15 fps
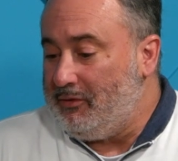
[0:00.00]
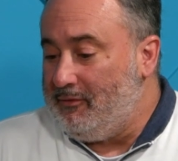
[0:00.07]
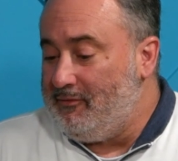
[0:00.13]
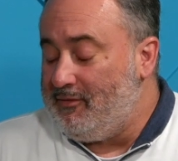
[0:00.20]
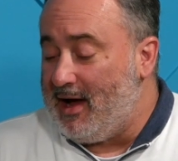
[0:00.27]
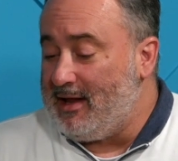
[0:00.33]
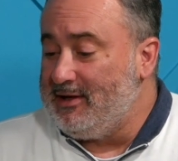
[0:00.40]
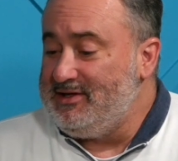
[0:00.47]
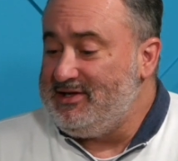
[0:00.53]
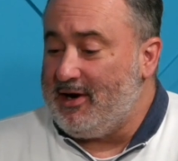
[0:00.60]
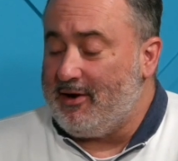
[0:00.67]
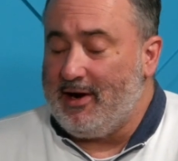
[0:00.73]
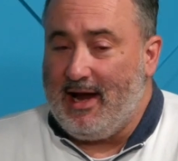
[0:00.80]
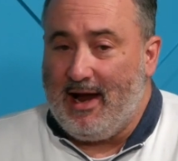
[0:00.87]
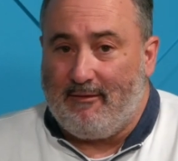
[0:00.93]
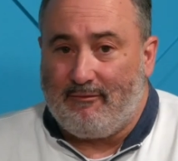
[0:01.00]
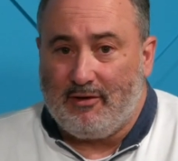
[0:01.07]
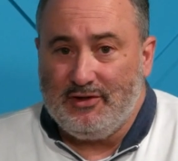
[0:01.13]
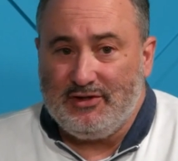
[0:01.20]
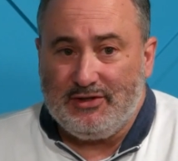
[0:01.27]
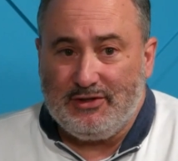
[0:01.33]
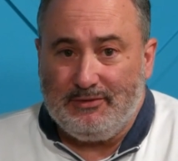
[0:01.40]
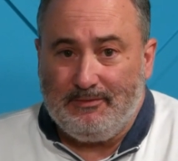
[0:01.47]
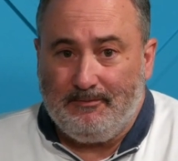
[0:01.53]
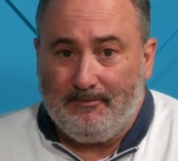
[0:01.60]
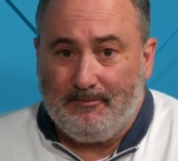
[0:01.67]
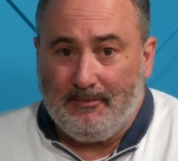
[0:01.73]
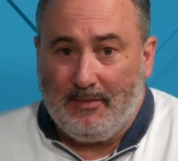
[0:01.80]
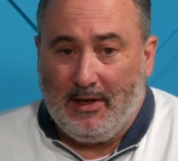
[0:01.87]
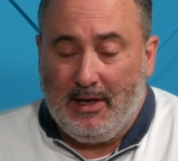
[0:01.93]
voluntary efforts
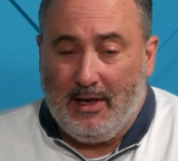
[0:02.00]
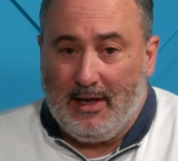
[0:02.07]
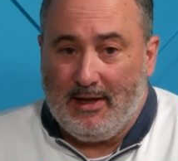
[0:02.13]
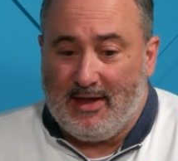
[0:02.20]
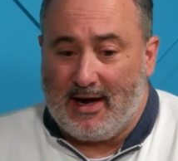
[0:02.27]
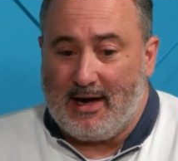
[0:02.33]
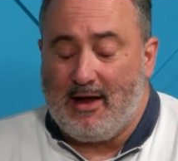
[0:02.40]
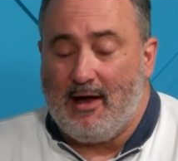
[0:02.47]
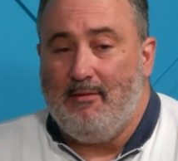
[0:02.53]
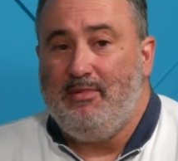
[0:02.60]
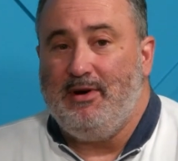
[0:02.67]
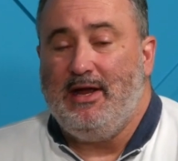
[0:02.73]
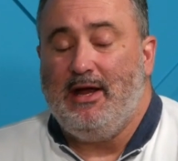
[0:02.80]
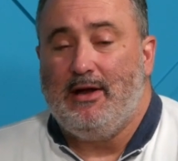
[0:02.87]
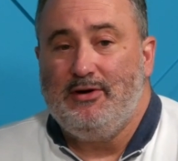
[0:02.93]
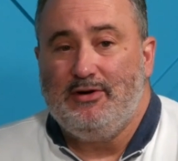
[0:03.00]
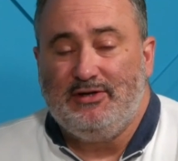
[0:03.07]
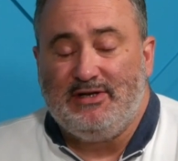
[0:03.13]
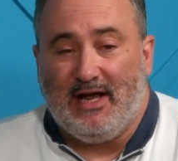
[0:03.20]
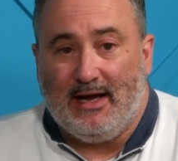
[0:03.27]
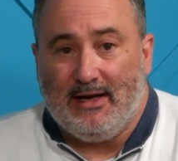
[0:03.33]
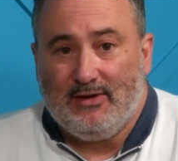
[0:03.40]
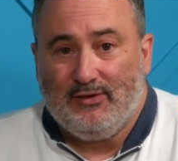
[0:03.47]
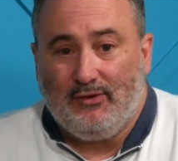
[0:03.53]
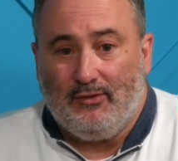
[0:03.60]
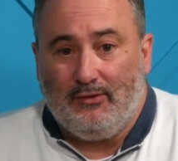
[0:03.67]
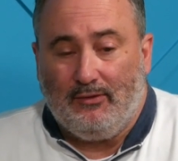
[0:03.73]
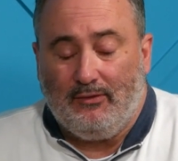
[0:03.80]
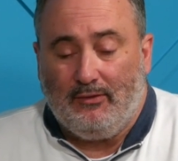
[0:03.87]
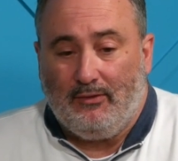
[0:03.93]
that a company
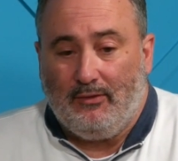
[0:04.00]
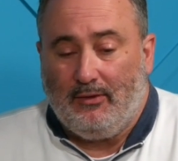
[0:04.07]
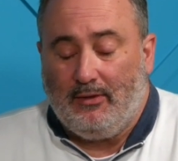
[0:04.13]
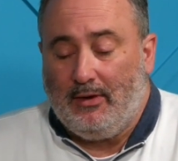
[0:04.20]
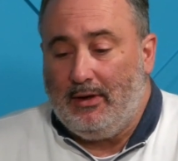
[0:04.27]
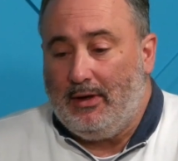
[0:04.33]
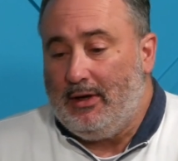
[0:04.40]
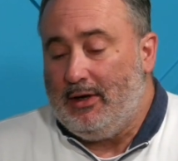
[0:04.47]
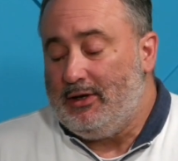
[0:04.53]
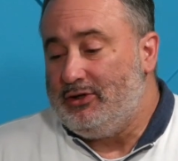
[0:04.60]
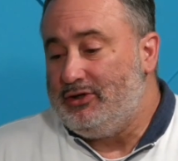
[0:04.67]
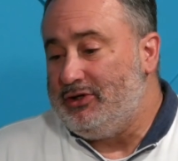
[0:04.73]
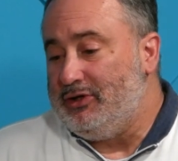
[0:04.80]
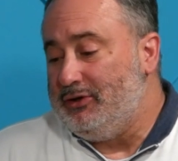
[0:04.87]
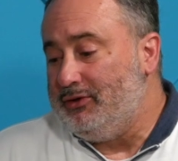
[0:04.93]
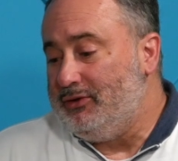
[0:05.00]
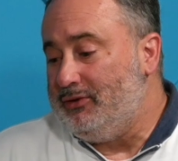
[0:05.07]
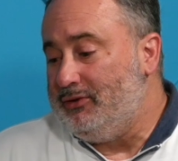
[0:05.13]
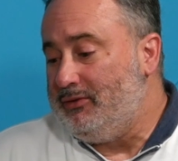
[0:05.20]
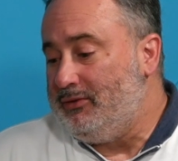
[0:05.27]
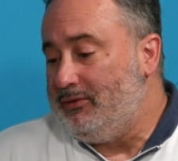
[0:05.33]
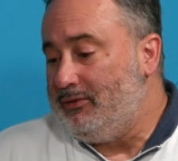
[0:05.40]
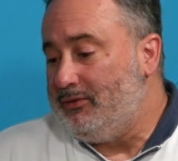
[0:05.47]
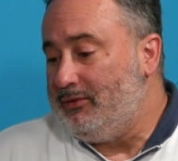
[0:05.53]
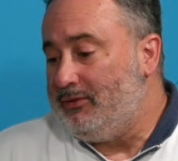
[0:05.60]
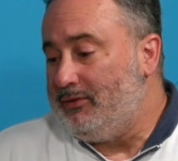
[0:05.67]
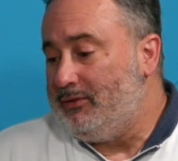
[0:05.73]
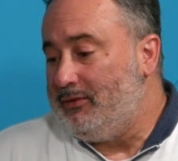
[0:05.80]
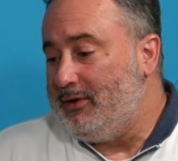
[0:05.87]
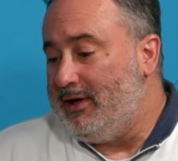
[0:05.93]
undertakes to
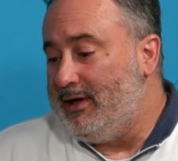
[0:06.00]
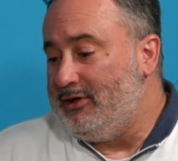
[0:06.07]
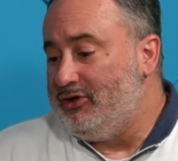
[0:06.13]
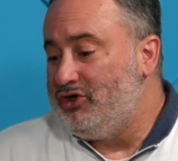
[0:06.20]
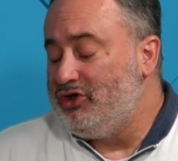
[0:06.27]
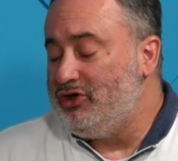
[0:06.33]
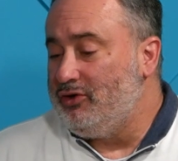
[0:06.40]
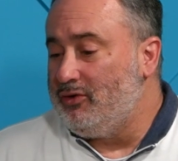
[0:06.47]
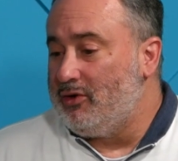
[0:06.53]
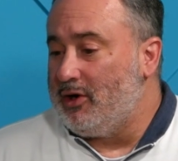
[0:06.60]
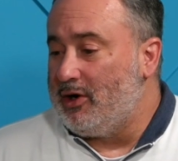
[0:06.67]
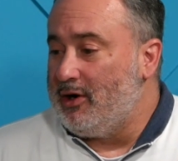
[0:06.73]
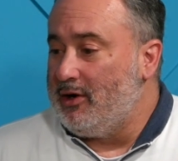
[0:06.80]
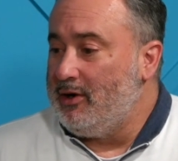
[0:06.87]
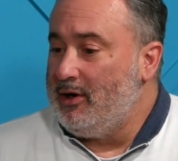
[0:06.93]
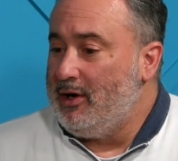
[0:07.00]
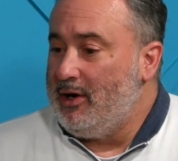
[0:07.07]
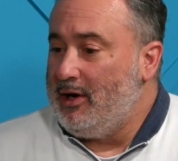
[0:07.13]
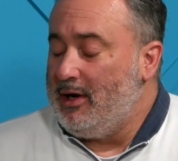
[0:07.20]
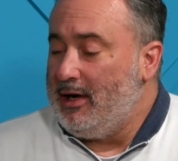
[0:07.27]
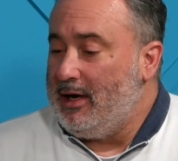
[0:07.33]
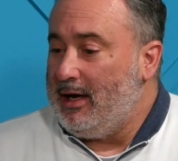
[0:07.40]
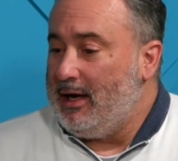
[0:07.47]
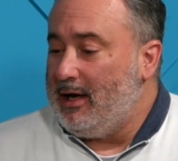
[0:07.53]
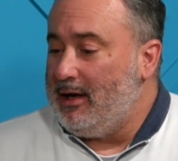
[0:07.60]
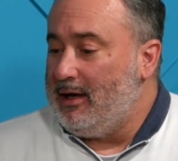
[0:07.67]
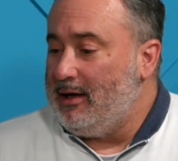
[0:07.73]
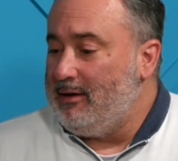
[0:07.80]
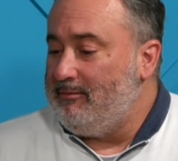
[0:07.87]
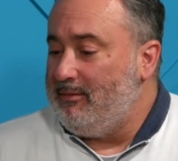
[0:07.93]
ensure
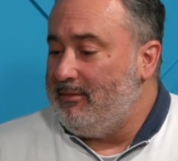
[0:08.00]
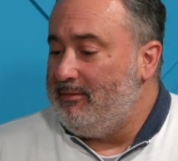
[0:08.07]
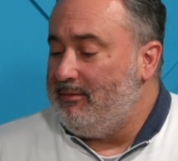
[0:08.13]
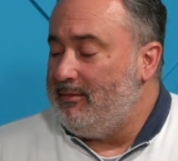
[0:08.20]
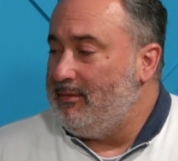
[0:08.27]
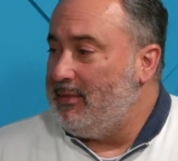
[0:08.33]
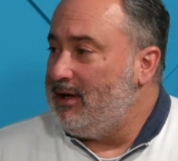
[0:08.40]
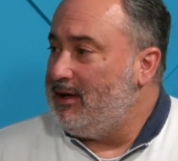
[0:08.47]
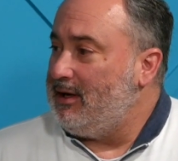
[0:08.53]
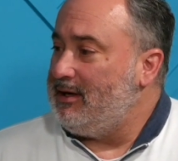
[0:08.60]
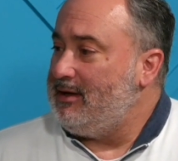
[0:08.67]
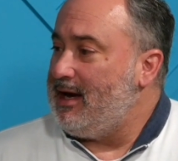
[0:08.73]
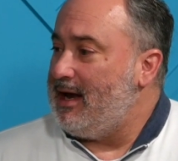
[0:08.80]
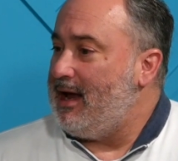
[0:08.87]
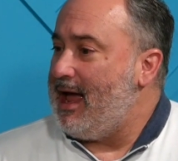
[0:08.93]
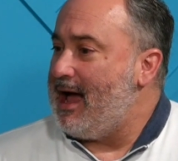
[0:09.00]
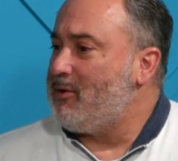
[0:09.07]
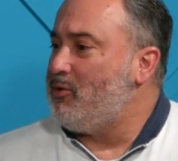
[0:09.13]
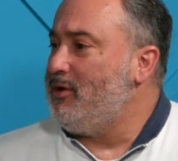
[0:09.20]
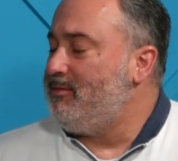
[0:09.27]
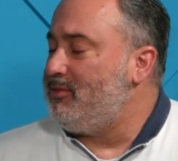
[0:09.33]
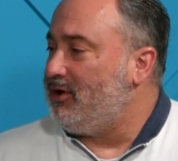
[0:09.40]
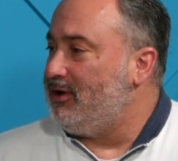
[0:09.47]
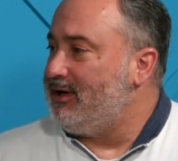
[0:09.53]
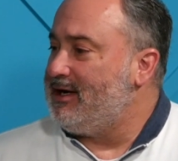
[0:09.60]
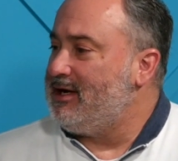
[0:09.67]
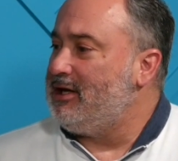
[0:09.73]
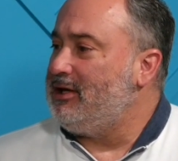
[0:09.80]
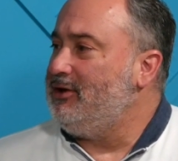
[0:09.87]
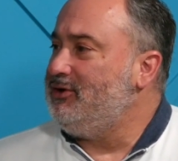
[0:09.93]
an equitable and
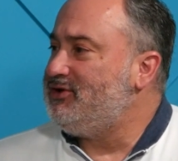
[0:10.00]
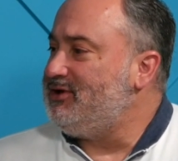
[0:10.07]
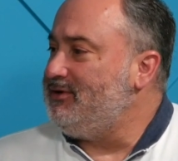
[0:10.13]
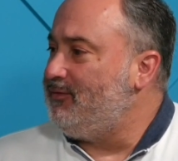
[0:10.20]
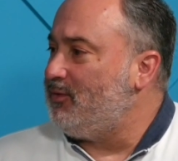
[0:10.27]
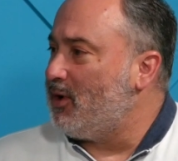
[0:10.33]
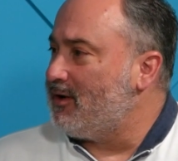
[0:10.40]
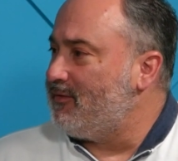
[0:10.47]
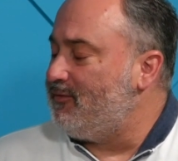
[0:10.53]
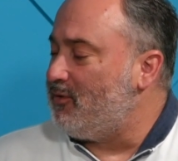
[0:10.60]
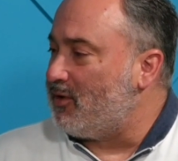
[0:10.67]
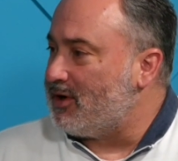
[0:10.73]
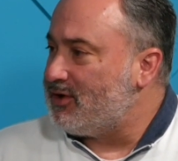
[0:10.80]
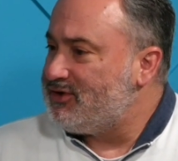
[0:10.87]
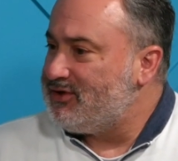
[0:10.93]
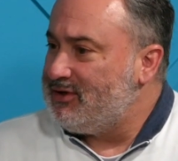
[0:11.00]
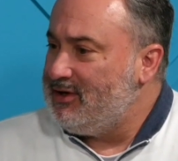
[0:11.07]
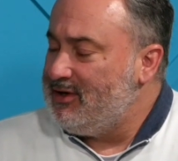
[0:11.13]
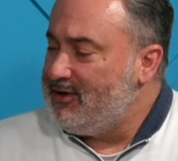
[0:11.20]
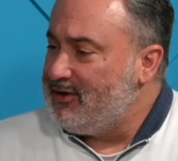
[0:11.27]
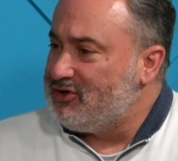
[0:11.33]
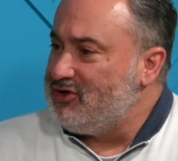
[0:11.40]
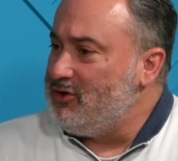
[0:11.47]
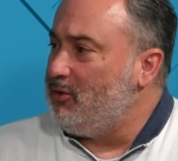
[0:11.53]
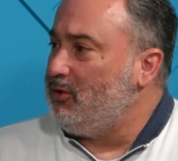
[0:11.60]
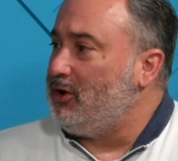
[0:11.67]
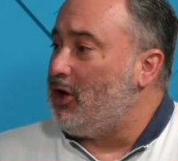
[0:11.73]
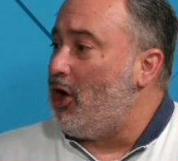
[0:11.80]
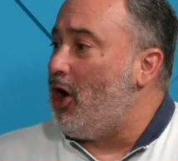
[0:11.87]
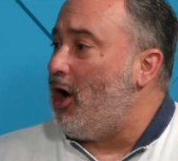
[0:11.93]
inclusive workforce. There's no
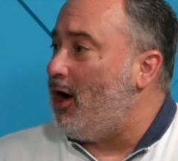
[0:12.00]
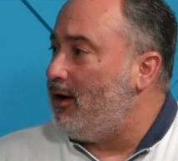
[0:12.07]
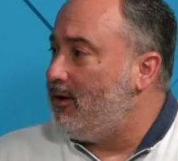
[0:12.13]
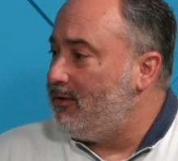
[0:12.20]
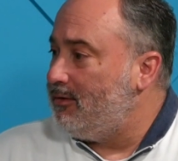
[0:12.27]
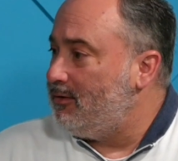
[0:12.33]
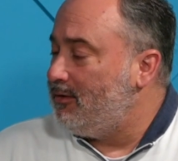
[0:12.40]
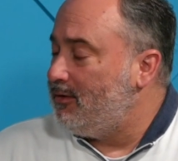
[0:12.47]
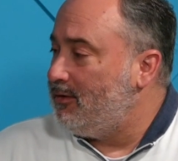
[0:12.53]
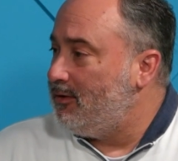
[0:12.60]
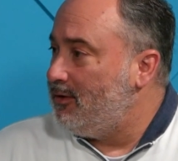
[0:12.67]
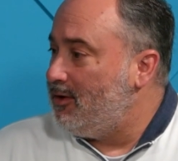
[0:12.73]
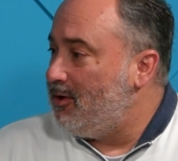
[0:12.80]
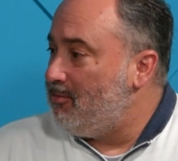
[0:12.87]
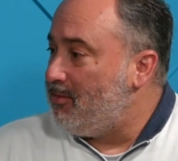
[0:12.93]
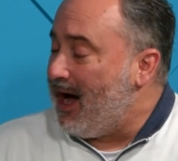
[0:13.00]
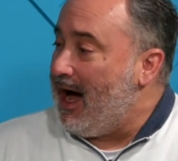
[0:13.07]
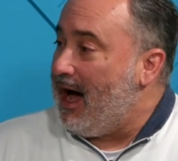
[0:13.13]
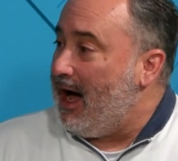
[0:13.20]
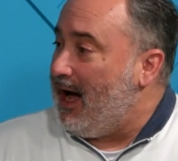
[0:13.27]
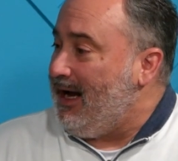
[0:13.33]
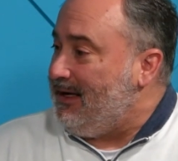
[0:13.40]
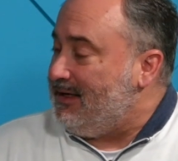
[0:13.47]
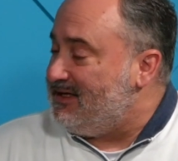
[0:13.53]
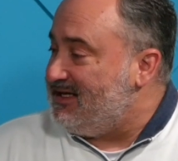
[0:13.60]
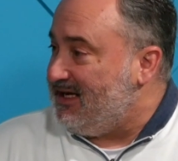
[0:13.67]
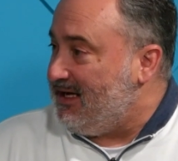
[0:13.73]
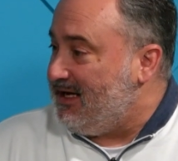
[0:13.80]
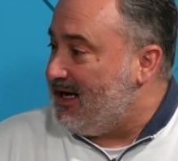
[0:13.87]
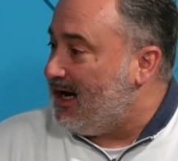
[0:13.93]
law behind
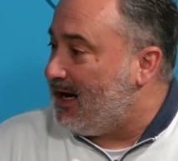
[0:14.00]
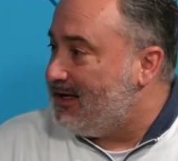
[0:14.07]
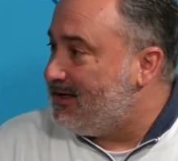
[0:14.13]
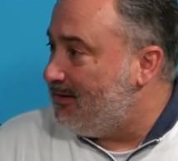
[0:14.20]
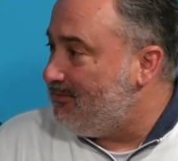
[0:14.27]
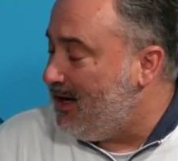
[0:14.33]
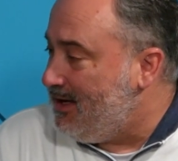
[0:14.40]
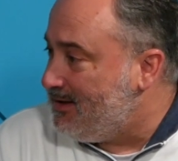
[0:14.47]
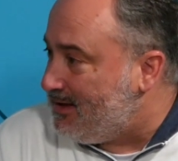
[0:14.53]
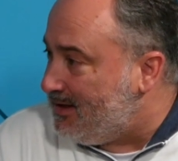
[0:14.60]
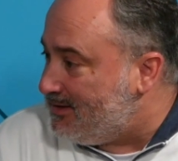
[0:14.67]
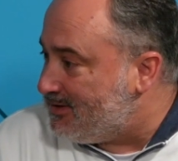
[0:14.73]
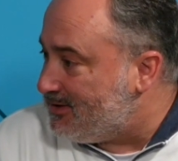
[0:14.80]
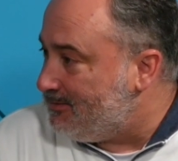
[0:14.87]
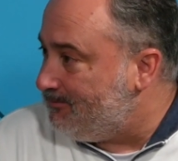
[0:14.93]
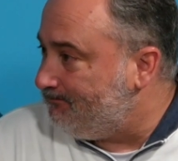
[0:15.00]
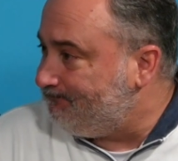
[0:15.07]
DEI that mandates it.